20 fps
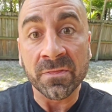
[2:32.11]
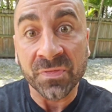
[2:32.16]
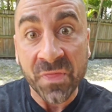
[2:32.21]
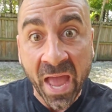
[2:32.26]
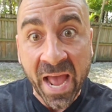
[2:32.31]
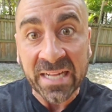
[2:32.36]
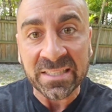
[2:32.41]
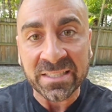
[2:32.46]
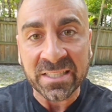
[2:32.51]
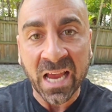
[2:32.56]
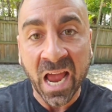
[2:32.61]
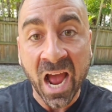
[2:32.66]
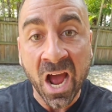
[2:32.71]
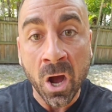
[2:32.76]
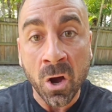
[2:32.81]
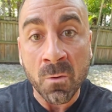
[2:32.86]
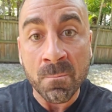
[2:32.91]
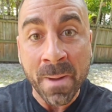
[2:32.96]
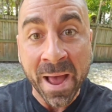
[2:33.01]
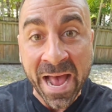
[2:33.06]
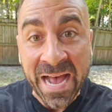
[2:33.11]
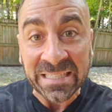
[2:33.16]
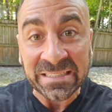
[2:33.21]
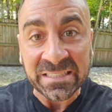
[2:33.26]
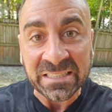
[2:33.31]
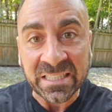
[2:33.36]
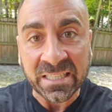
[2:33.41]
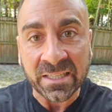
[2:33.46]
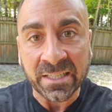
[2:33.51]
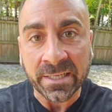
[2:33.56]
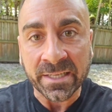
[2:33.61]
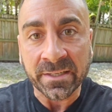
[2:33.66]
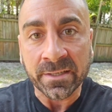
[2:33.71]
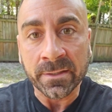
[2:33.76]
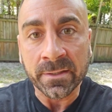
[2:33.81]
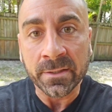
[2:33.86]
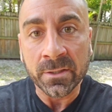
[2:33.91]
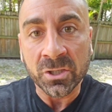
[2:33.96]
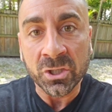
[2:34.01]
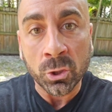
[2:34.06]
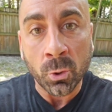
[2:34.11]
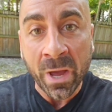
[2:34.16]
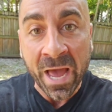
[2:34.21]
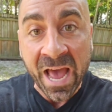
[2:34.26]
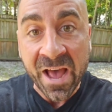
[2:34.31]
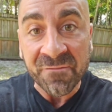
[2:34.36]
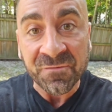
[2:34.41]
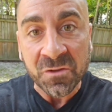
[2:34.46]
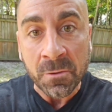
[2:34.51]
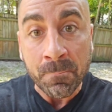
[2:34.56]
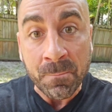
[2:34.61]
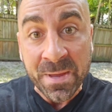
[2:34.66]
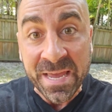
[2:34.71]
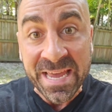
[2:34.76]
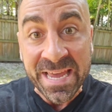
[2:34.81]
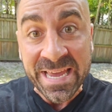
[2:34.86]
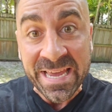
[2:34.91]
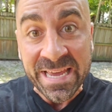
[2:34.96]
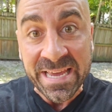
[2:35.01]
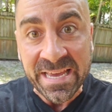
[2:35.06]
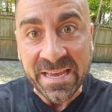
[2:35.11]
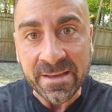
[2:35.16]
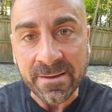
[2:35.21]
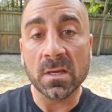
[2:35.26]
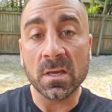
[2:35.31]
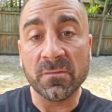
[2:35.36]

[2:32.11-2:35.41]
That's how masculine you have to be.